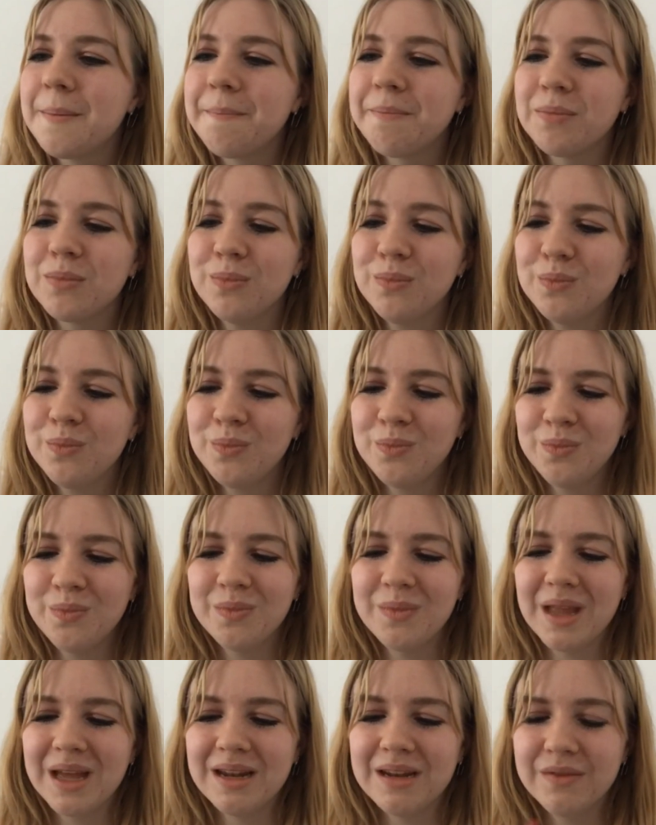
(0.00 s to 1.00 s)
Mm,
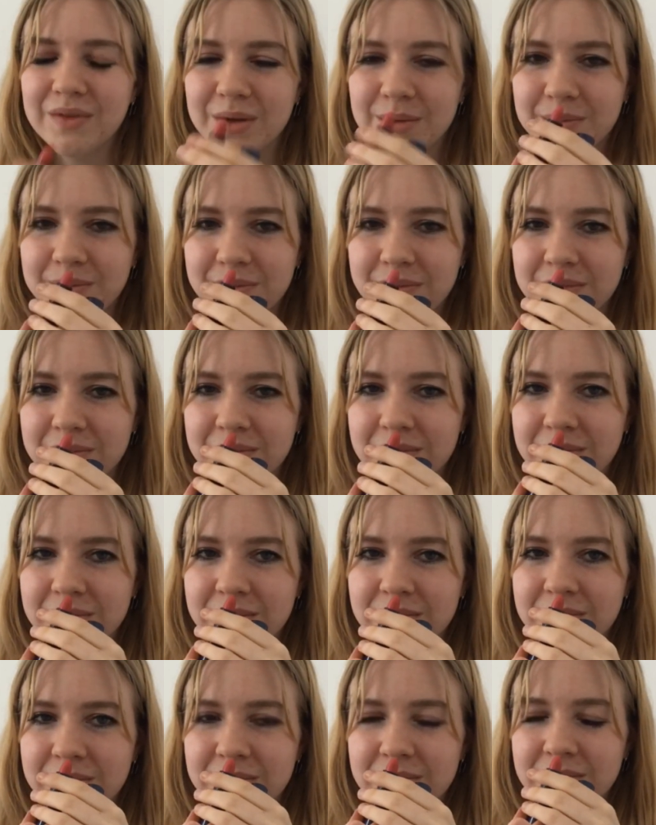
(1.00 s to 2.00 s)
I love it.
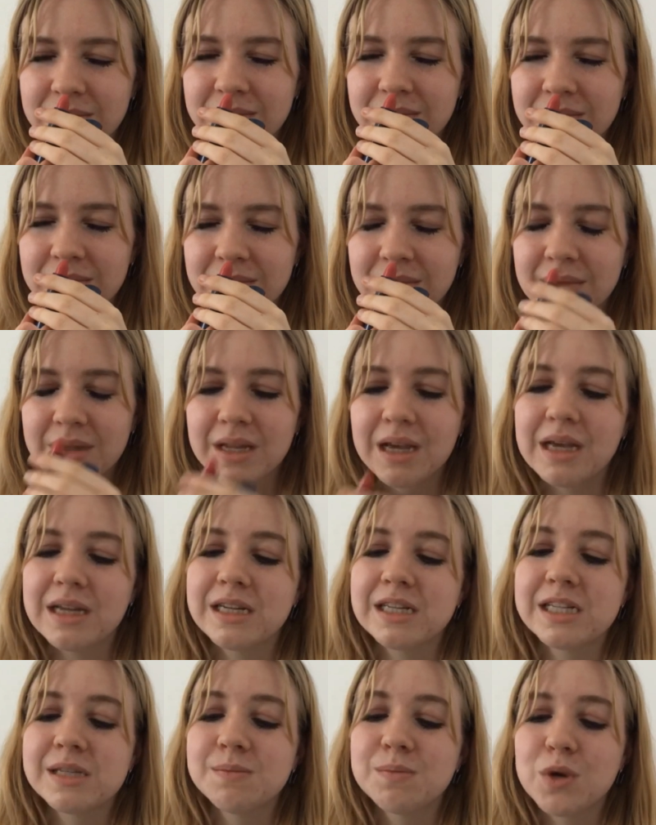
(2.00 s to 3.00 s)
And
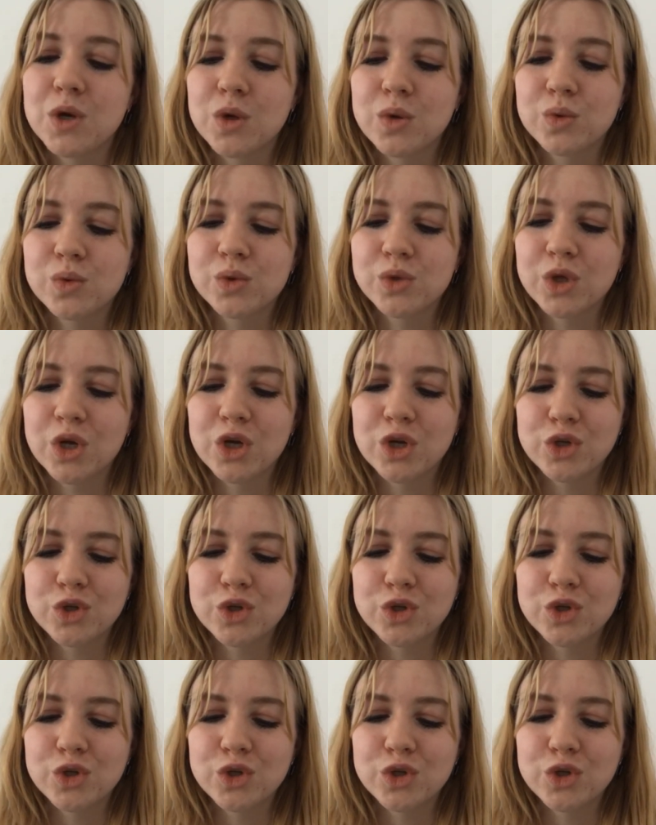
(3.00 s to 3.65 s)
it smells